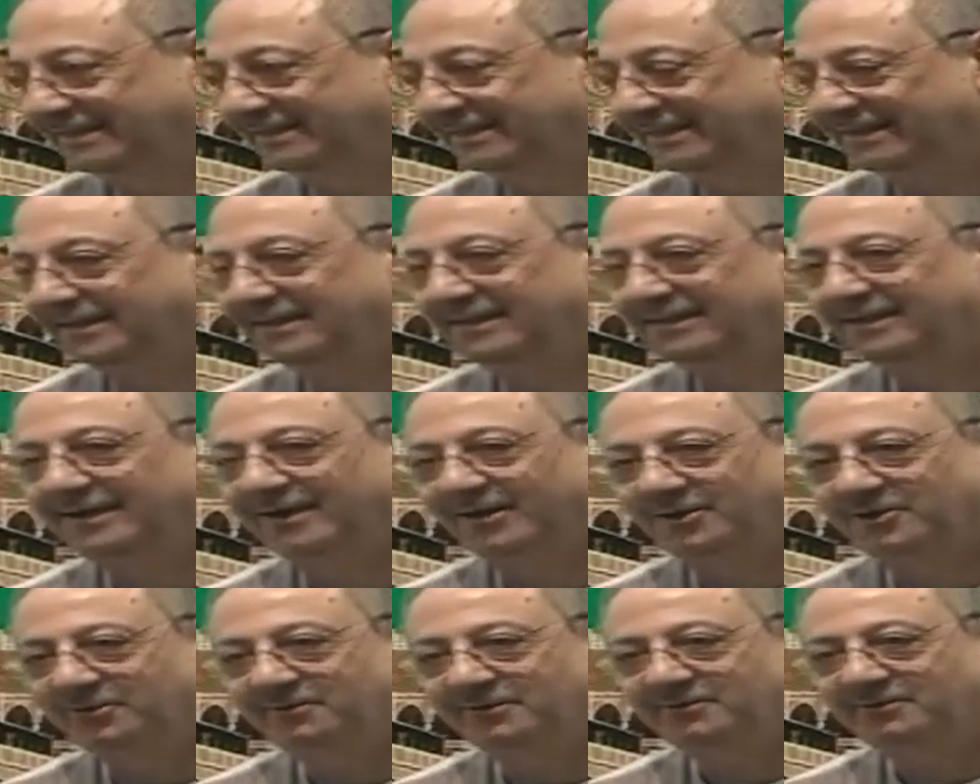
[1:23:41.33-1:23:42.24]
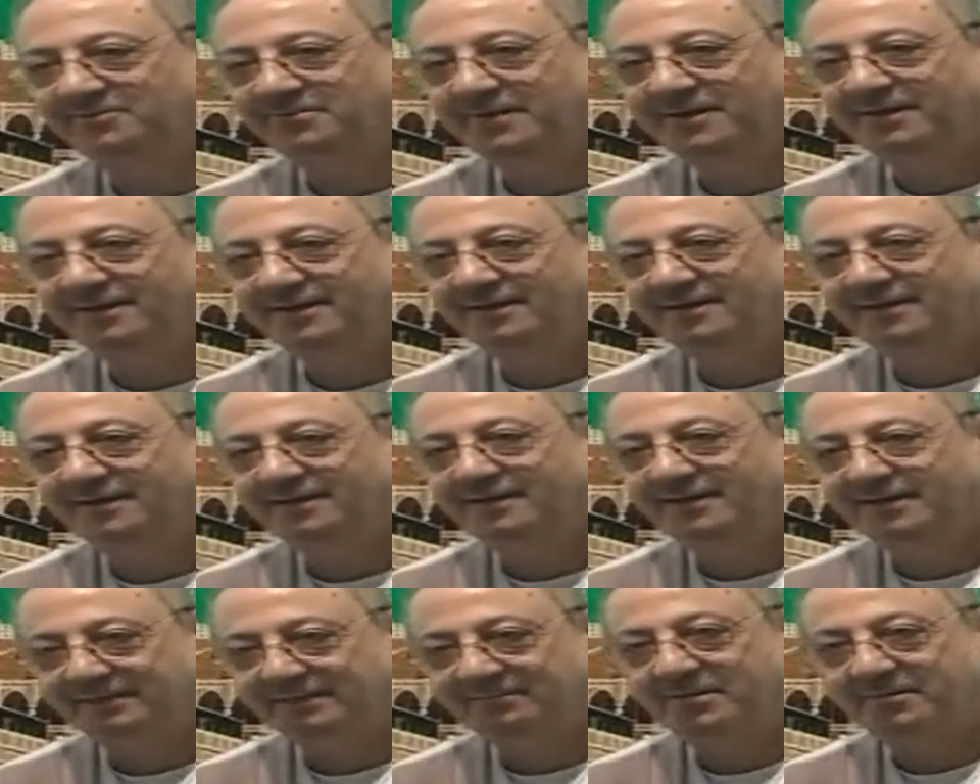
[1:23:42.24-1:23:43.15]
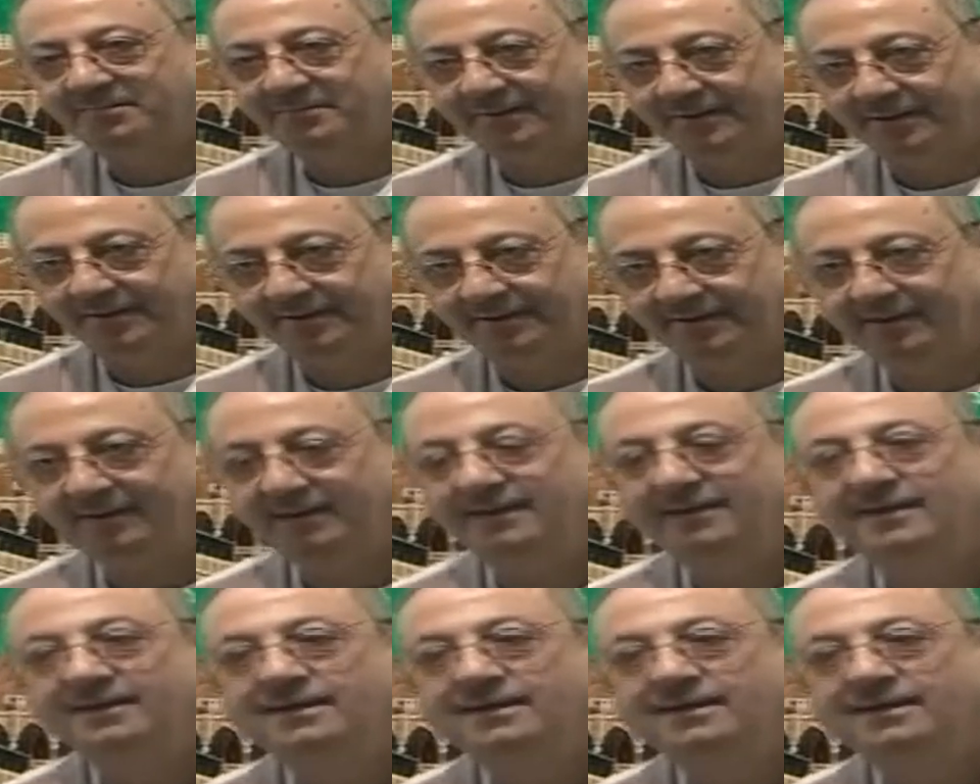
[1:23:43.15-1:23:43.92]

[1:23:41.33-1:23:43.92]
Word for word: Huh? Are you with me? Remember, huh?